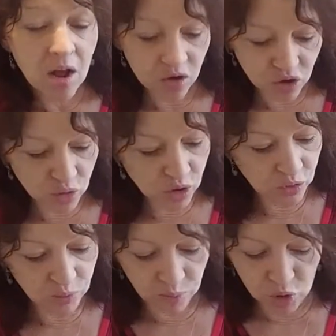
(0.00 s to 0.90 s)
You can
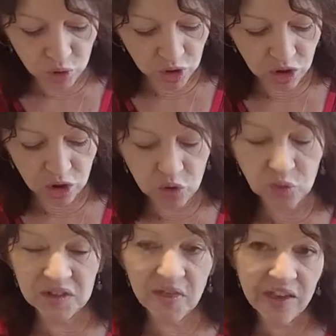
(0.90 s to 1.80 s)

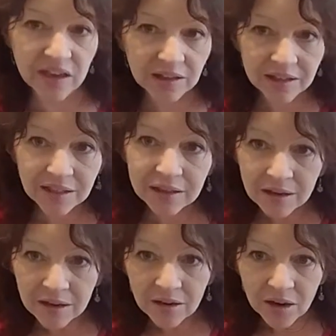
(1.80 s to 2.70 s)
use this.
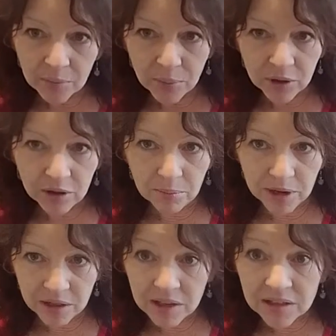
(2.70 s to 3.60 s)
I'll put a little bit
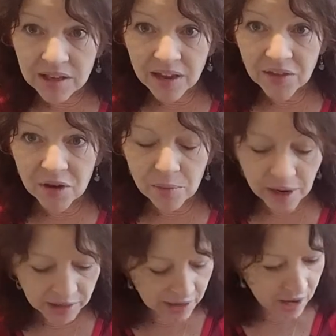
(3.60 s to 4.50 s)
of this on there
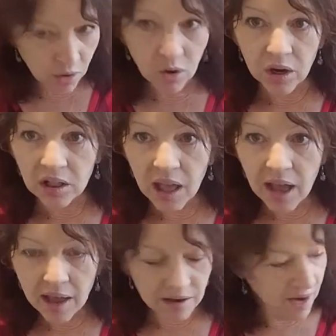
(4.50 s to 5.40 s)
right now, or a
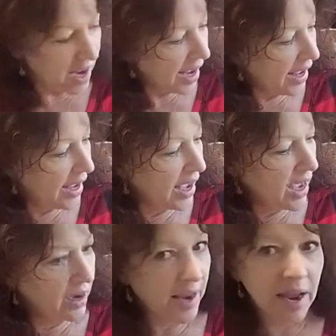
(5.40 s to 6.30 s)
lot,
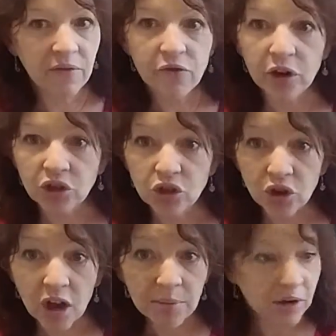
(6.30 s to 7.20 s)
and add fresh
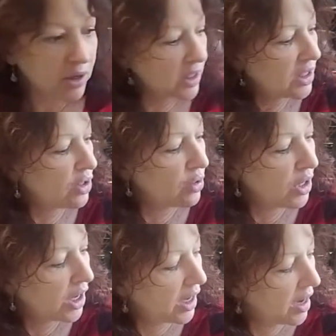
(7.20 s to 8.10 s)
strawberries to
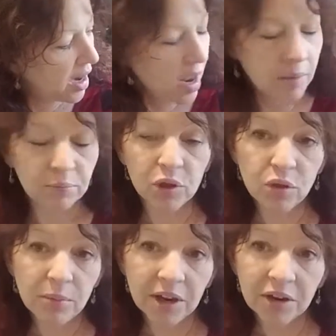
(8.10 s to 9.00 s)
it,
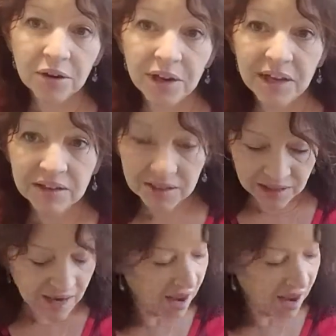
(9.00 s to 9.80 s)
blueberries.